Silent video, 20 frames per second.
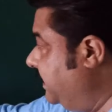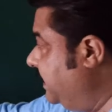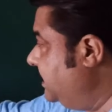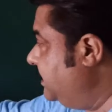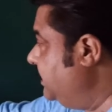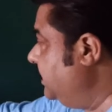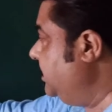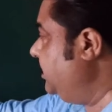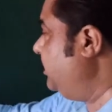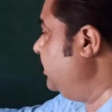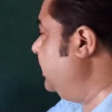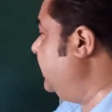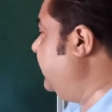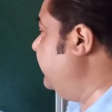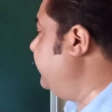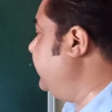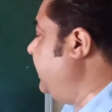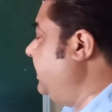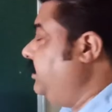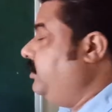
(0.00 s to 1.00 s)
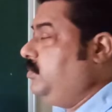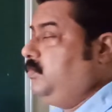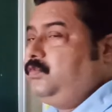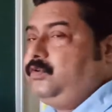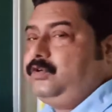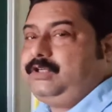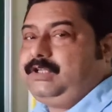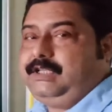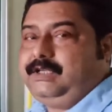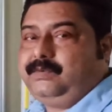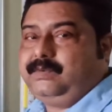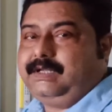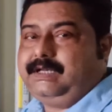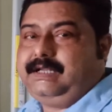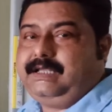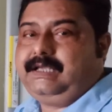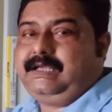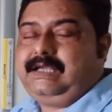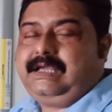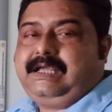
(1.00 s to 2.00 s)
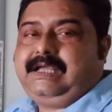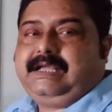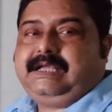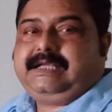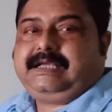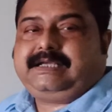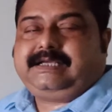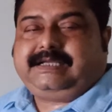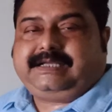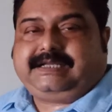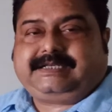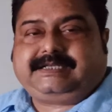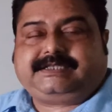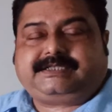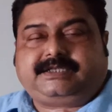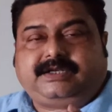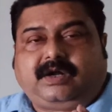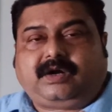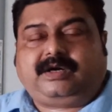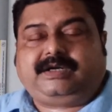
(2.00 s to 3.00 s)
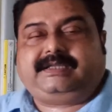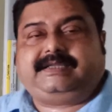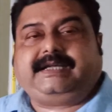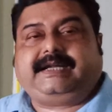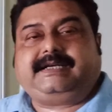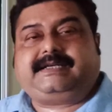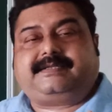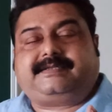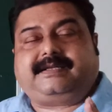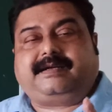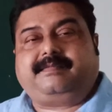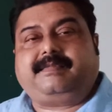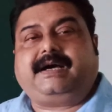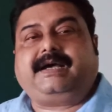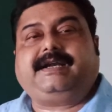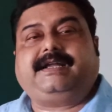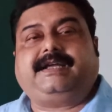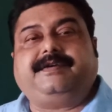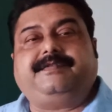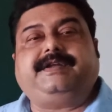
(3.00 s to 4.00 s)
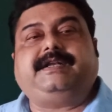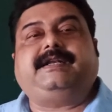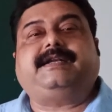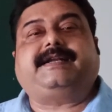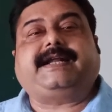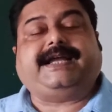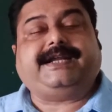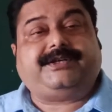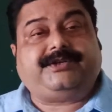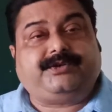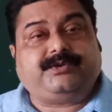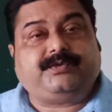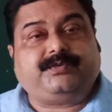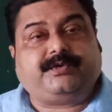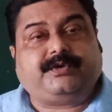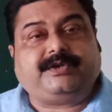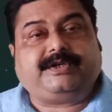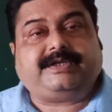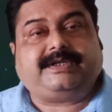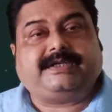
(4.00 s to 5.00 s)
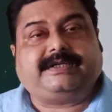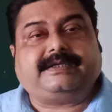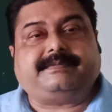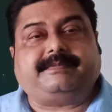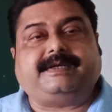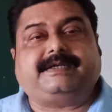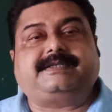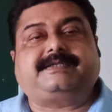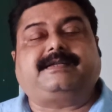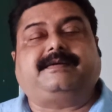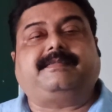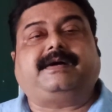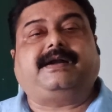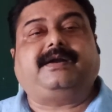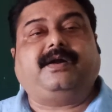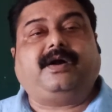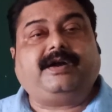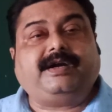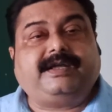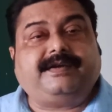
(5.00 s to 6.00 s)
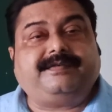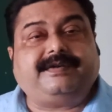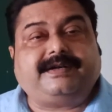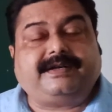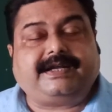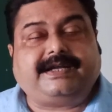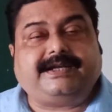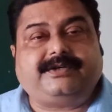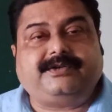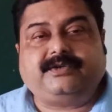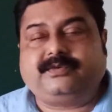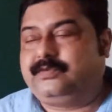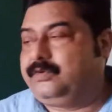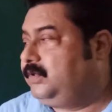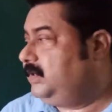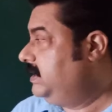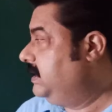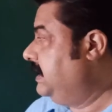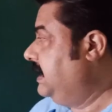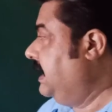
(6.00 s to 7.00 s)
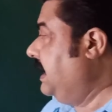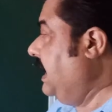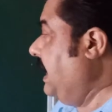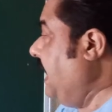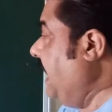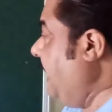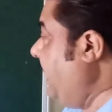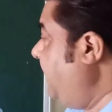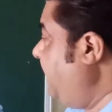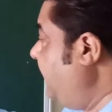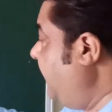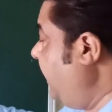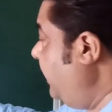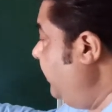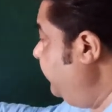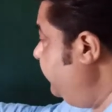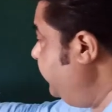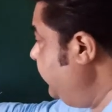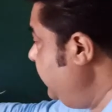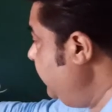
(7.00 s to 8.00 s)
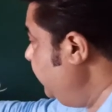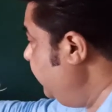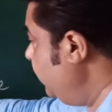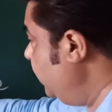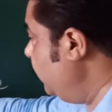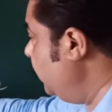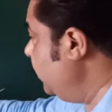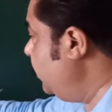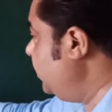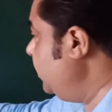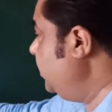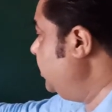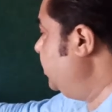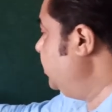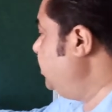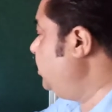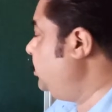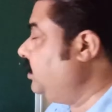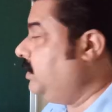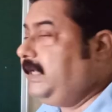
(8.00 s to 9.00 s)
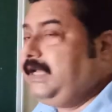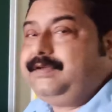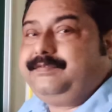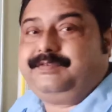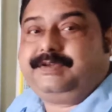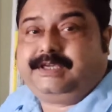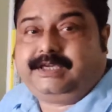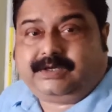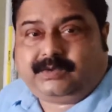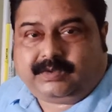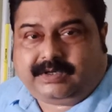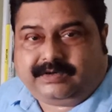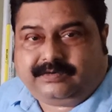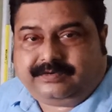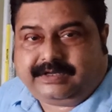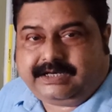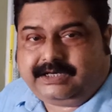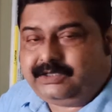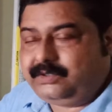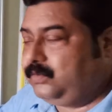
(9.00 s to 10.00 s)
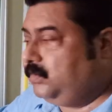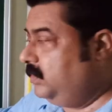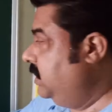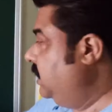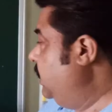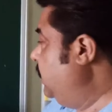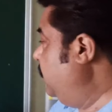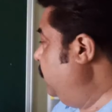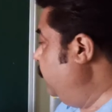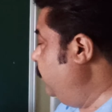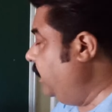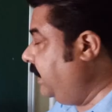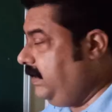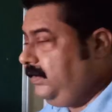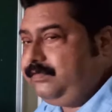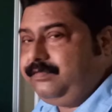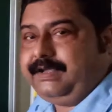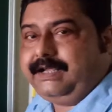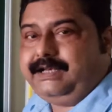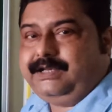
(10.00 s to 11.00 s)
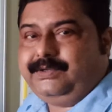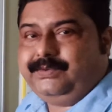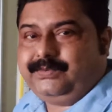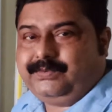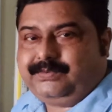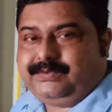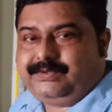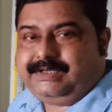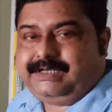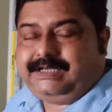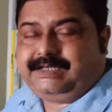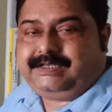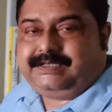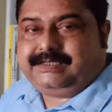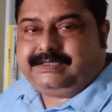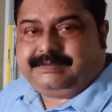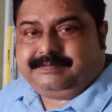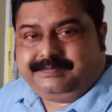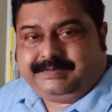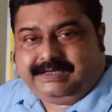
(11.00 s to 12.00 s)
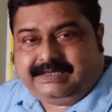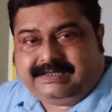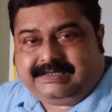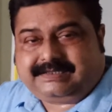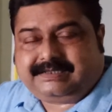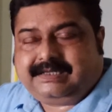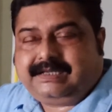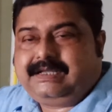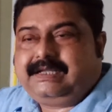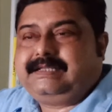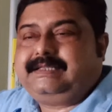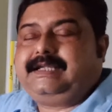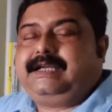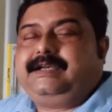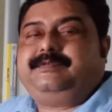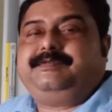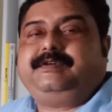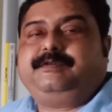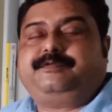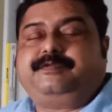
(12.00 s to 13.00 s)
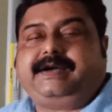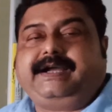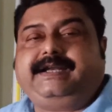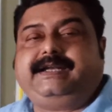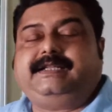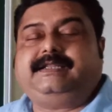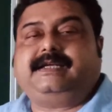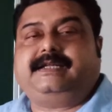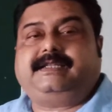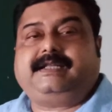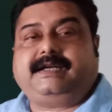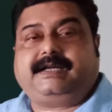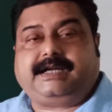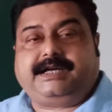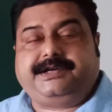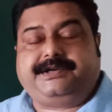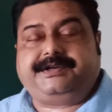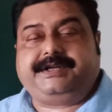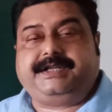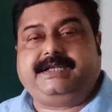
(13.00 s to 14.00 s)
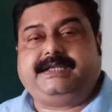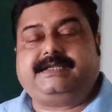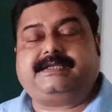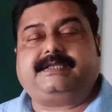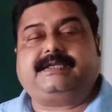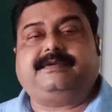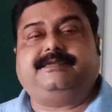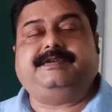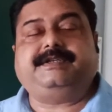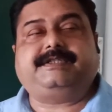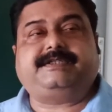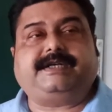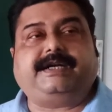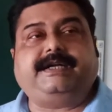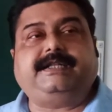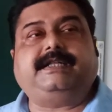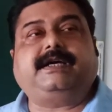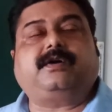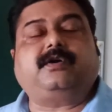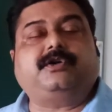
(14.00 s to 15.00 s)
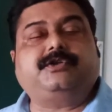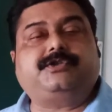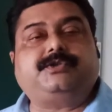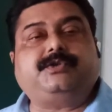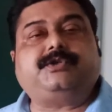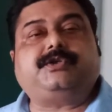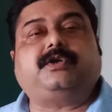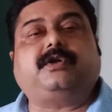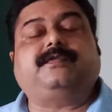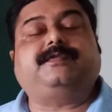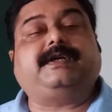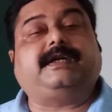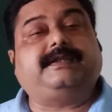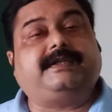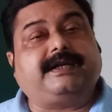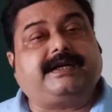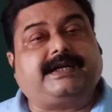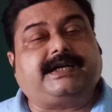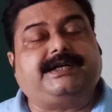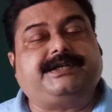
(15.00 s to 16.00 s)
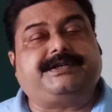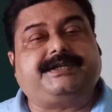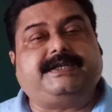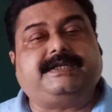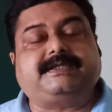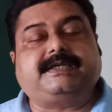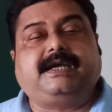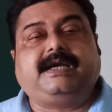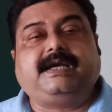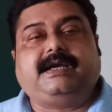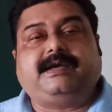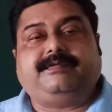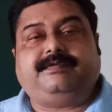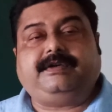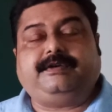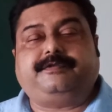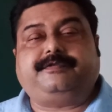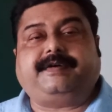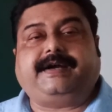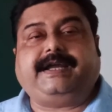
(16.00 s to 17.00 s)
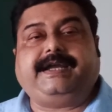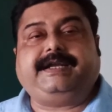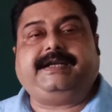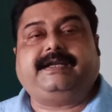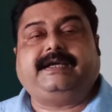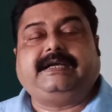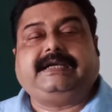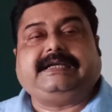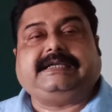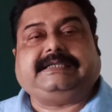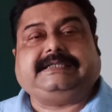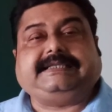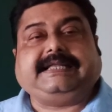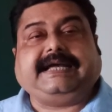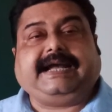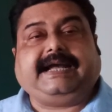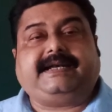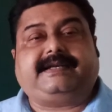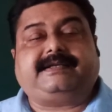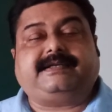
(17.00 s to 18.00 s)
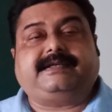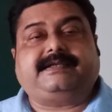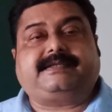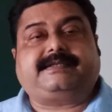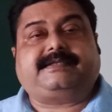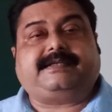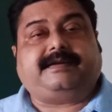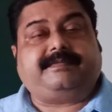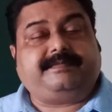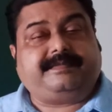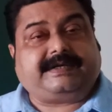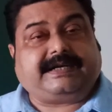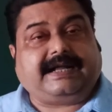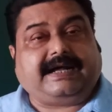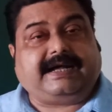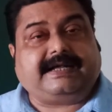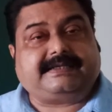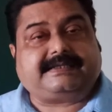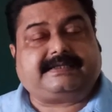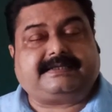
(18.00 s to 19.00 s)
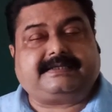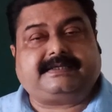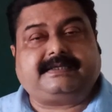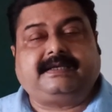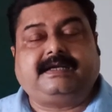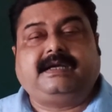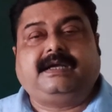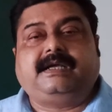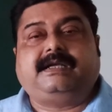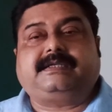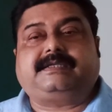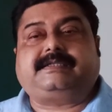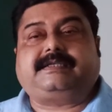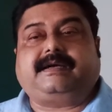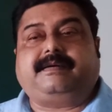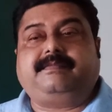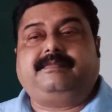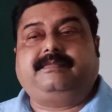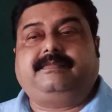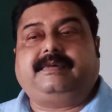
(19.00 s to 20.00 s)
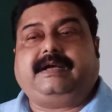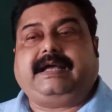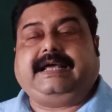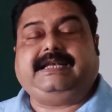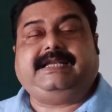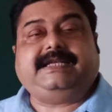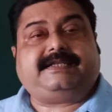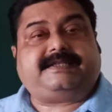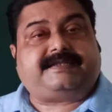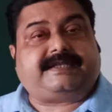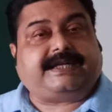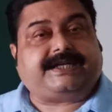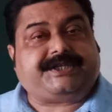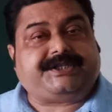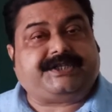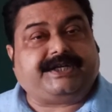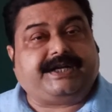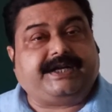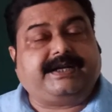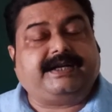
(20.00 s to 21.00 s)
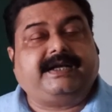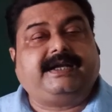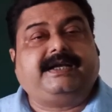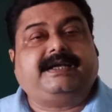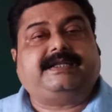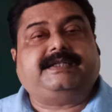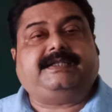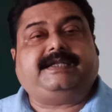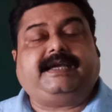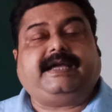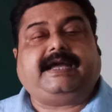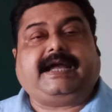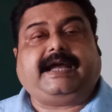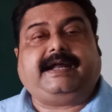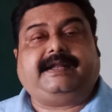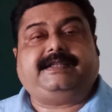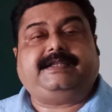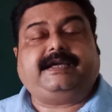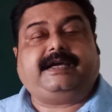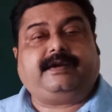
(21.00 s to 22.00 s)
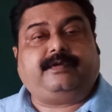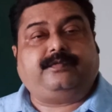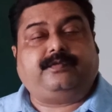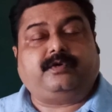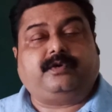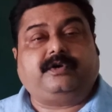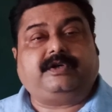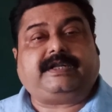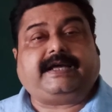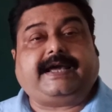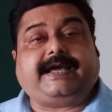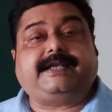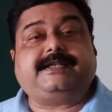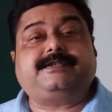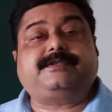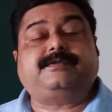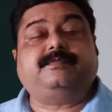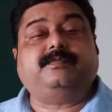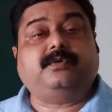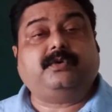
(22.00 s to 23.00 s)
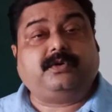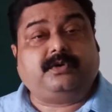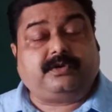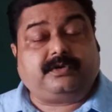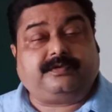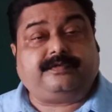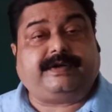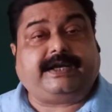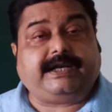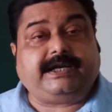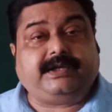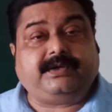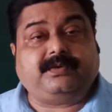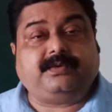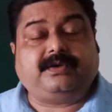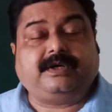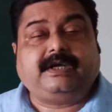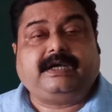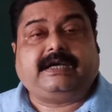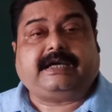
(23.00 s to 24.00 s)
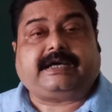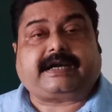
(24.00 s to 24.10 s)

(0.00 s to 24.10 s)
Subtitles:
person should have right to vote equally. It is not that some are given right to vote, but some are not given right to vote. And every vote should have equal value, one value. It means that we find in the other countries, we study the constitution of the other countries, we find that some class, some elite section, their vote has more value